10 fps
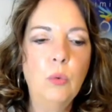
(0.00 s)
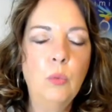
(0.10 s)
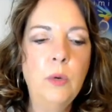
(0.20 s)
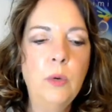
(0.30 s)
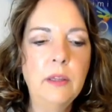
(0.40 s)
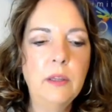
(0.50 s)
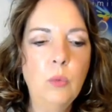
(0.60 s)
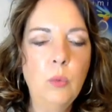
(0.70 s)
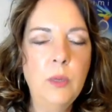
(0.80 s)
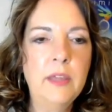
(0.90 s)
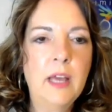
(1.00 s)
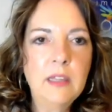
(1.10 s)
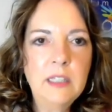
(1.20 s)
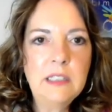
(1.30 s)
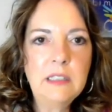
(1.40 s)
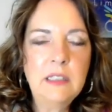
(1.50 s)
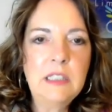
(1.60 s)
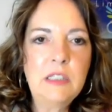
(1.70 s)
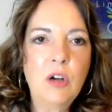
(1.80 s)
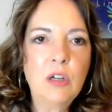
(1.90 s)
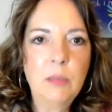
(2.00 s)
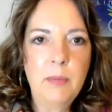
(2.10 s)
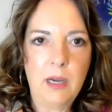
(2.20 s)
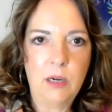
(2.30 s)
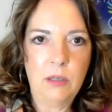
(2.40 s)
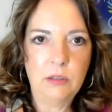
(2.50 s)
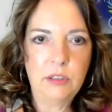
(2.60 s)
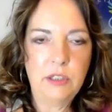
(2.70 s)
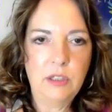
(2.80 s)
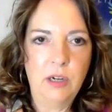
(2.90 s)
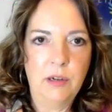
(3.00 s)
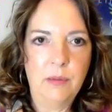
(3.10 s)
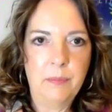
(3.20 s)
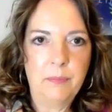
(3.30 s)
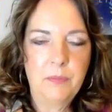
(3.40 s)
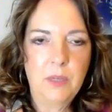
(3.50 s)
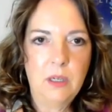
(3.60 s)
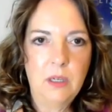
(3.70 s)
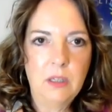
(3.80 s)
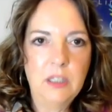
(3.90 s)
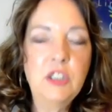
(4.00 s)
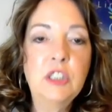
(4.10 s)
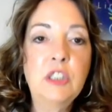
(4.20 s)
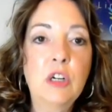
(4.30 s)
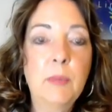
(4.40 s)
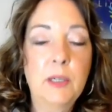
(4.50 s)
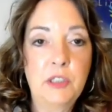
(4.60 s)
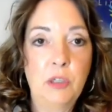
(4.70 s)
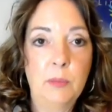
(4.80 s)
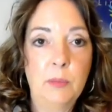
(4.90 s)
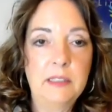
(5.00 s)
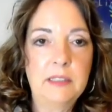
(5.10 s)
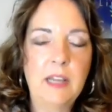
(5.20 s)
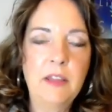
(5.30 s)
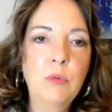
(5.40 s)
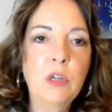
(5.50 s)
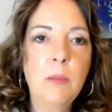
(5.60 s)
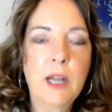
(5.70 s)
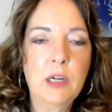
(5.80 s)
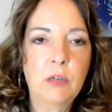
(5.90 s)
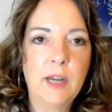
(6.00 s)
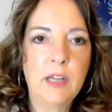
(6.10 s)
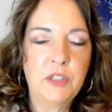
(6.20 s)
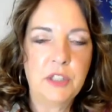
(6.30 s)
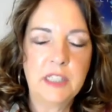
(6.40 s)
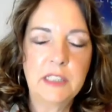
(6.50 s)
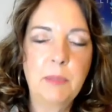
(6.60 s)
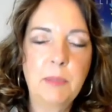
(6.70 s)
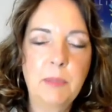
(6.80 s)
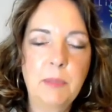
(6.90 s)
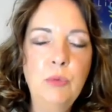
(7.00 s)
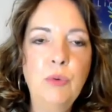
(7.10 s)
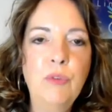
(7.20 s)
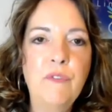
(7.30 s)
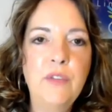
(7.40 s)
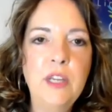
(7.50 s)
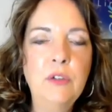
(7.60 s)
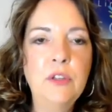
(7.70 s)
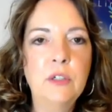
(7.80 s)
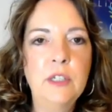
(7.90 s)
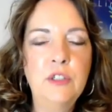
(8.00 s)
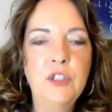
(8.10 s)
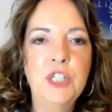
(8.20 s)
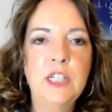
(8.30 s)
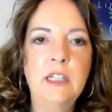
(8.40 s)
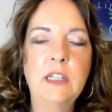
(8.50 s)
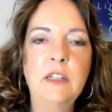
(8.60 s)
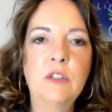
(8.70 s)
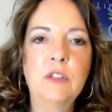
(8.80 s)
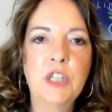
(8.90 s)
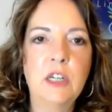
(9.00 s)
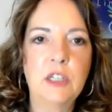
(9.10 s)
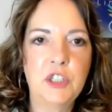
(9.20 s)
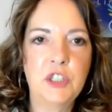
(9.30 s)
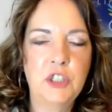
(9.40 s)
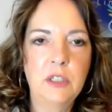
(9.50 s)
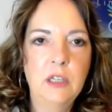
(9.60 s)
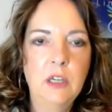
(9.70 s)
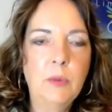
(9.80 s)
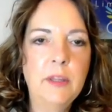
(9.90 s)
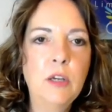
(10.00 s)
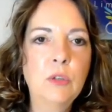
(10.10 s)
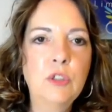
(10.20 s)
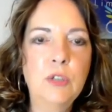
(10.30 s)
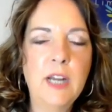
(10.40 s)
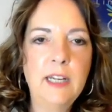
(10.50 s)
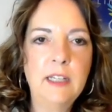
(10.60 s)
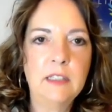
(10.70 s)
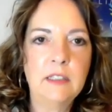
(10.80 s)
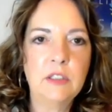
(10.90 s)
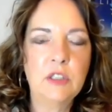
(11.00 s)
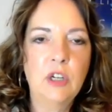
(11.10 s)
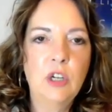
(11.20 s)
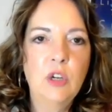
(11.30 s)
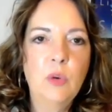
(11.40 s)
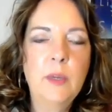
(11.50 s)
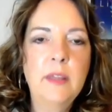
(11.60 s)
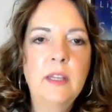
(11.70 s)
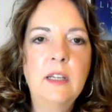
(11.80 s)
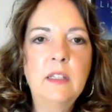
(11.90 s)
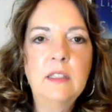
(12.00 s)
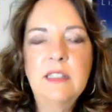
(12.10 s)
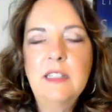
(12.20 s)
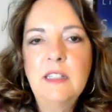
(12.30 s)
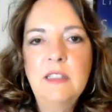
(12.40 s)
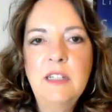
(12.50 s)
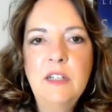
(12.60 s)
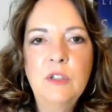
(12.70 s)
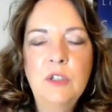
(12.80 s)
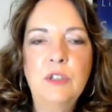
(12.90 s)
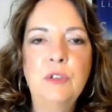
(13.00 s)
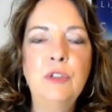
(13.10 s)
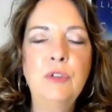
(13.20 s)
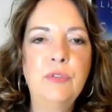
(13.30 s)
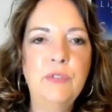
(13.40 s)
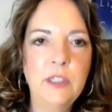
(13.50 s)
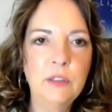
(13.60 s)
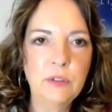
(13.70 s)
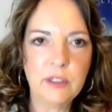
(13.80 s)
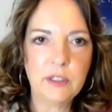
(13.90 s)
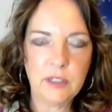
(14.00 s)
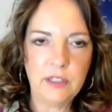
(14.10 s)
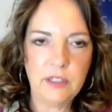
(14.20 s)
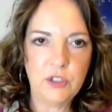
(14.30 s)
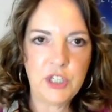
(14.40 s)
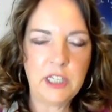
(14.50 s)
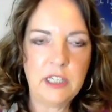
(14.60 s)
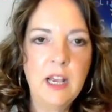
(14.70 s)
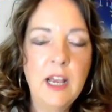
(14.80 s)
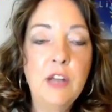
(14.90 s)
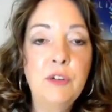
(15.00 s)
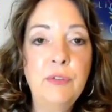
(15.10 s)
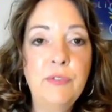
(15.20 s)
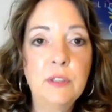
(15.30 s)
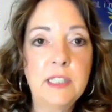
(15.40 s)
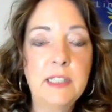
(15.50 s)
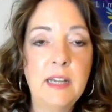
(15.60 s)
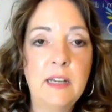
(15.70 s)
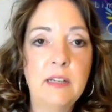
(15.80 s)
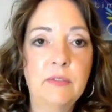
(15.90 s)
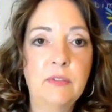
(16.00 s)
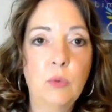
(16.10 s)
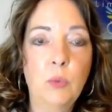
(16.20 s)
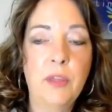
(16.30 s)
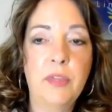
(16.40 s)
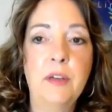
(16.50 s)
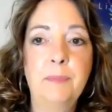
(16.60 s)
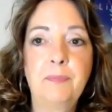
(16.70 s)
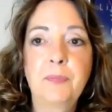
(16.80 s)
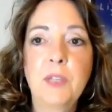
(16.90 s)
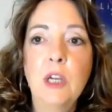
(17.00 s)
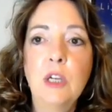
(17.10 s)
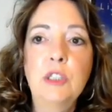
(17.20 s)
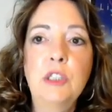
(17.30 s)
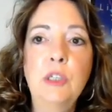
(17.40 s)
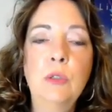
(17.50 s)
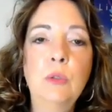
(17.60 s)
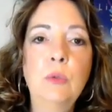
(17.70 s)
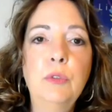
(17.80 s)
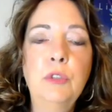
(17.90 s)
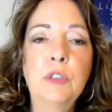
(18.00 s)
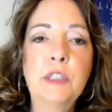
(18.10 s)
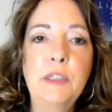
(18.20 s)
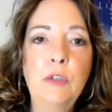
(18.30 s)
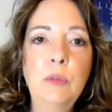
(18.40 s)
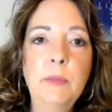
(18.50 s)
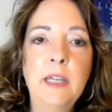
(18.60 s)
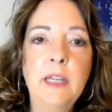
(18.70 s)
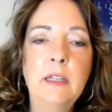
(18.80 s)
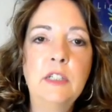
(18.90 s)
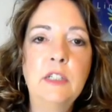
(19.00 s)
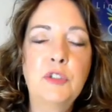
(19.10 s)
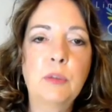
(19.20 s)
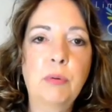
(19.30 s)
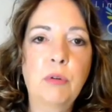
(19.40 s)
with that, let's talk about, let's just talk about soulmates, and then we'll come back around to this. But you will feel their energy in their touch when they hold your hand, when they stand near you. You feel their energy, and you feel safe with them. So your soulmate is the